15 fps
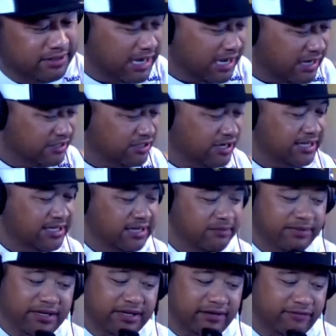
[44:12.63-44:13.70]
I try to keep
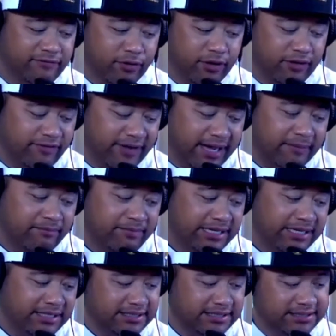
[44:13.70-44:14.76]
it under 45
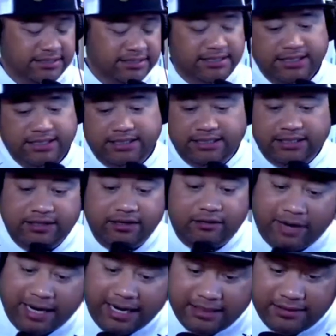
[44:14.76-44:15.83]
minutes. You know why?